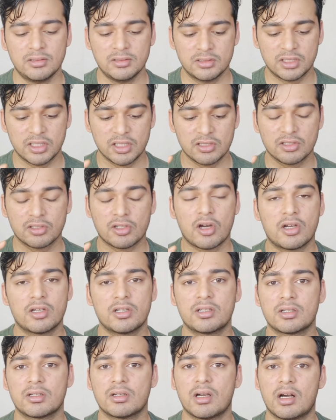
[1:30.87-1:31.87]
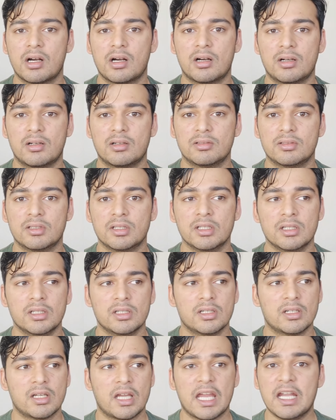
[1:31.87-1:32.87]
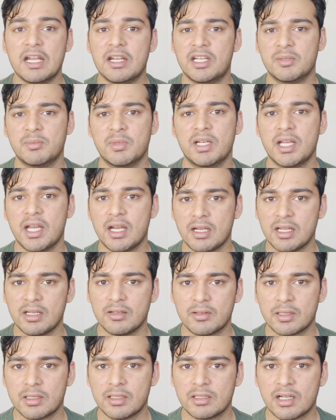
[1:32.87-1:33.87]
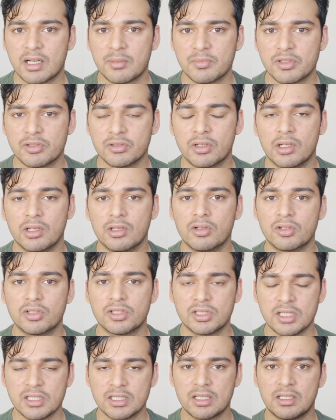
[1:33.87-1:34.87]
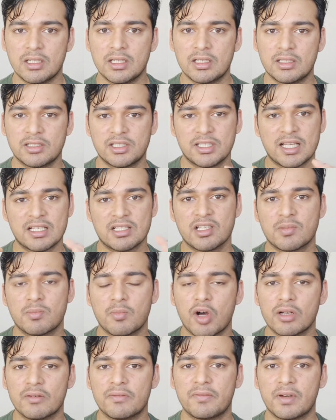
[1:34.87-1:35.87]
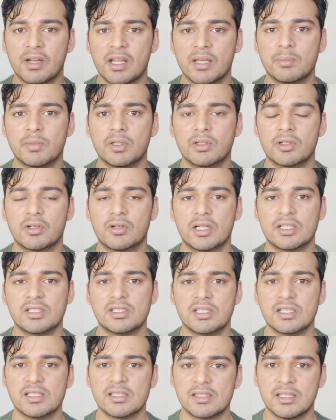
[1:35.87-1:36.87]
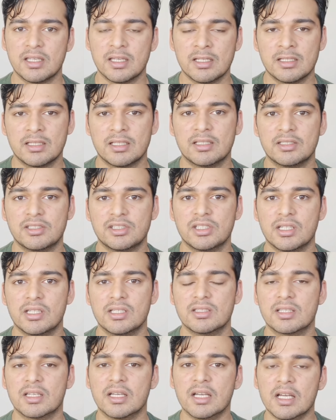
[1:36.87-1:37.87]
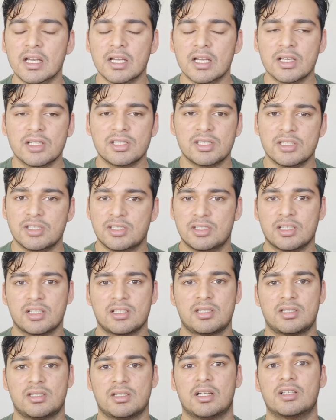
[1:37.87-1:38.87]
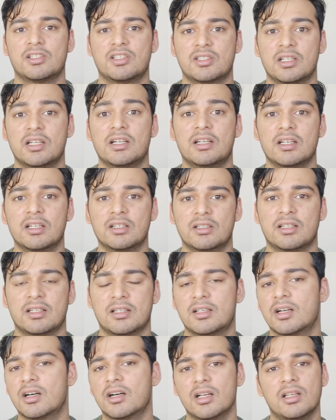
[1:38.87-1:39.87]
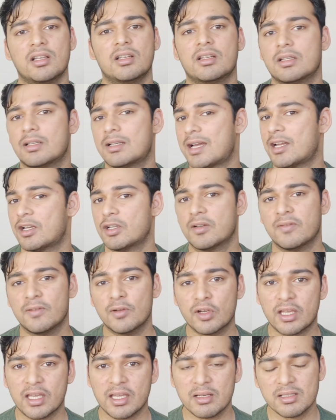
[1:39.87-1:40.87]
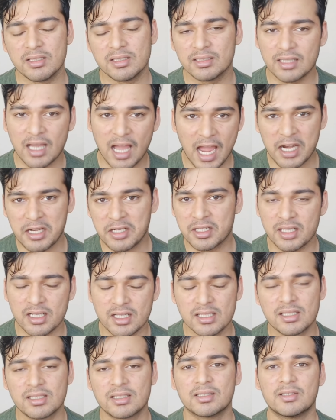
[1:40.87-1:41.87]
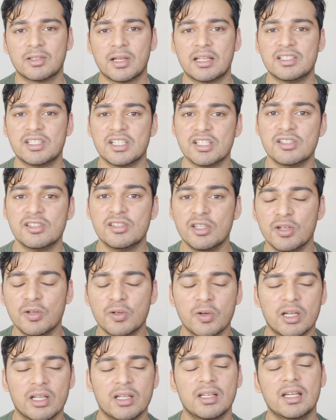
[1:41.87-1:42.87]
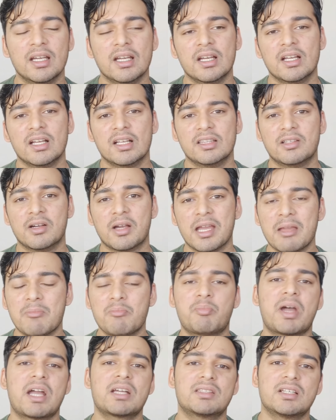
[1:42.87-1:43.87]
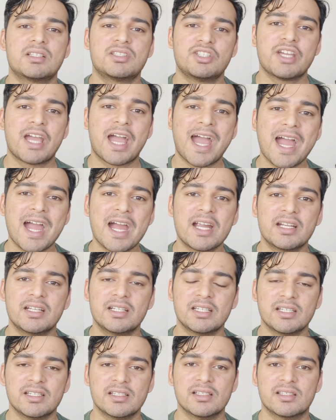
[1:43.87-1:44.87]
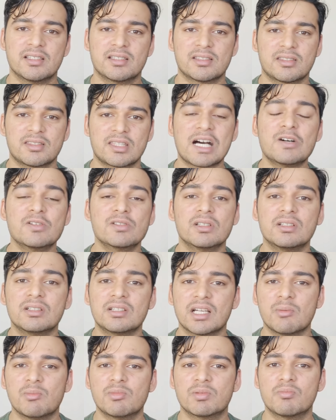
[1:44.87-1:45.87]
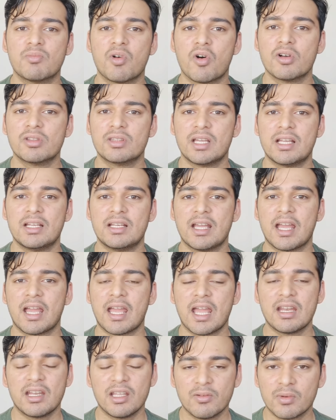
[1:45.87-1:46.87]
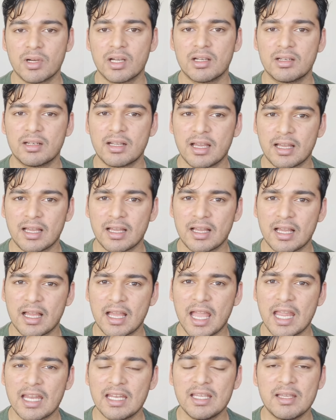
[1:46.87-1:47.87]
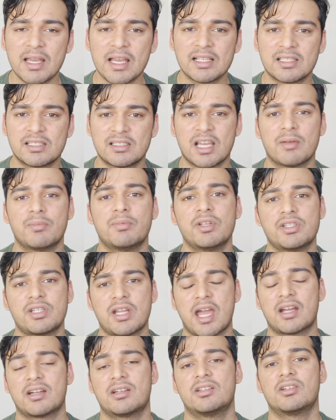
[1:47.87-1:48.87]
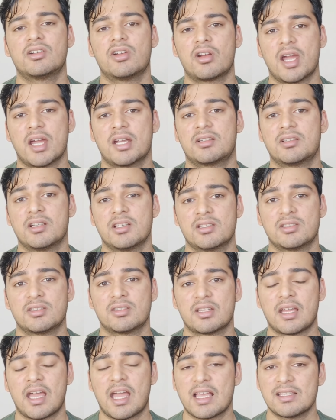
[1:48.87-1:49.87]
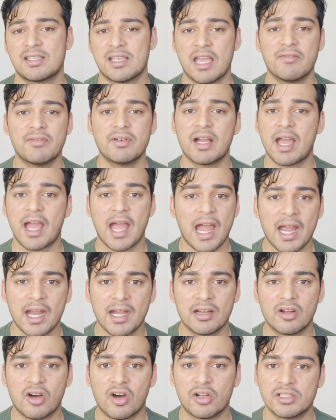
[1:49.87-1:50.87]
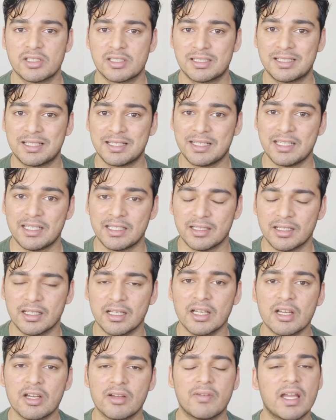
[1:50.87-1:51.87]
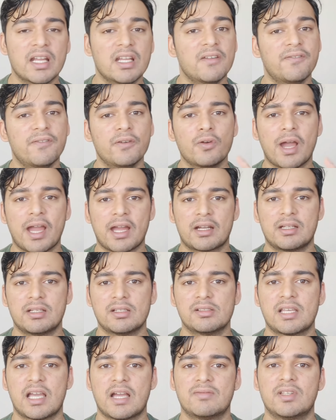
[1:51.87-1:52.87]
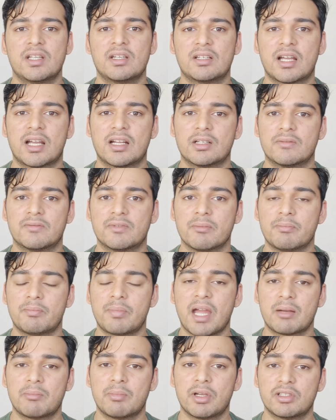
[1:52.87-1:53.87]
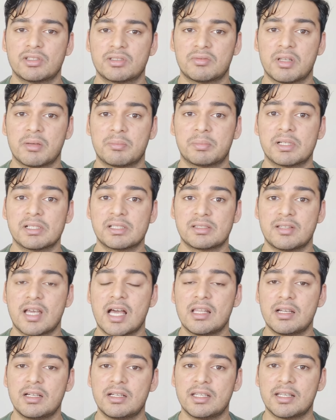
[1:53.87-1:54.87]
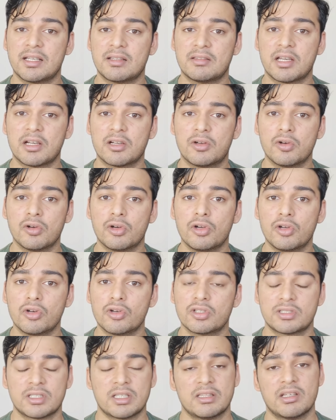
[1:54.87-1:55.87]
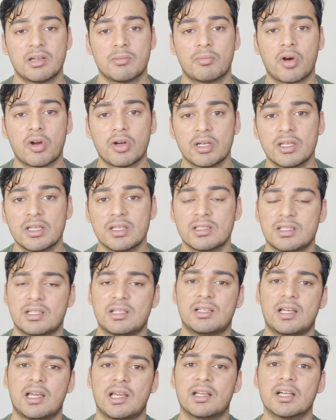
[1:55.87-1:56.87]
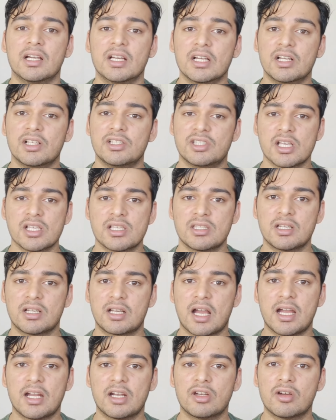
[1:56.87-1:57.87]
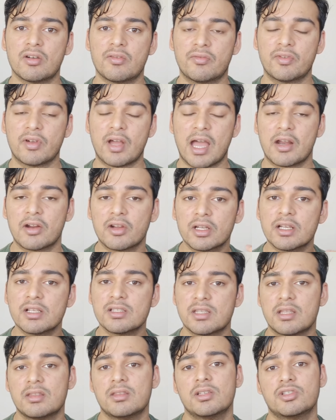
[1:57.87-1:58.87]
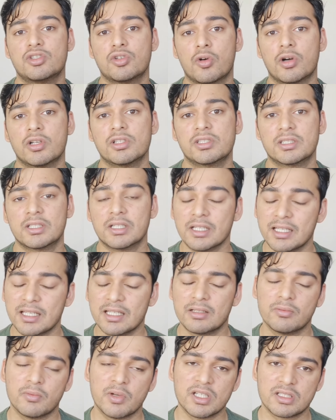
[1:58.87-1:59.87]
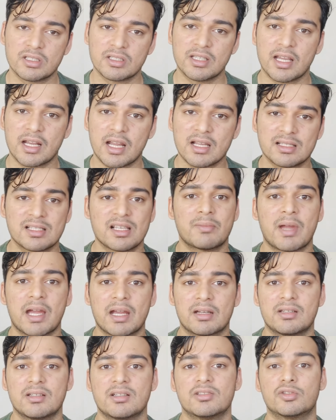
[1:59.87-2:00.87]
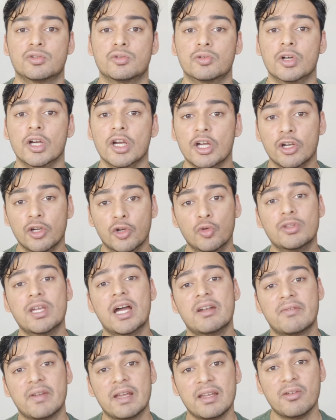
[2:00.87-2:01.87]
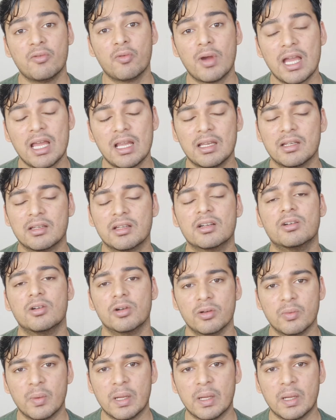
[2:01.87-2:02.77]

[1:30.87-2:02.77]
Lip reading: She's not intimidating when it comes to her looks. She has a small frame, and she's thin, and she's just a little girl kind of looking actress, and she's new. And the impact that she had is 1,000 times more than any established actor or actress has ever had on screen. Very few actors have that kind of impact because of their personality and their good looks and their bodies, and like just the kind of arrogance that they show on screen, which there are some actors who do that very well in a good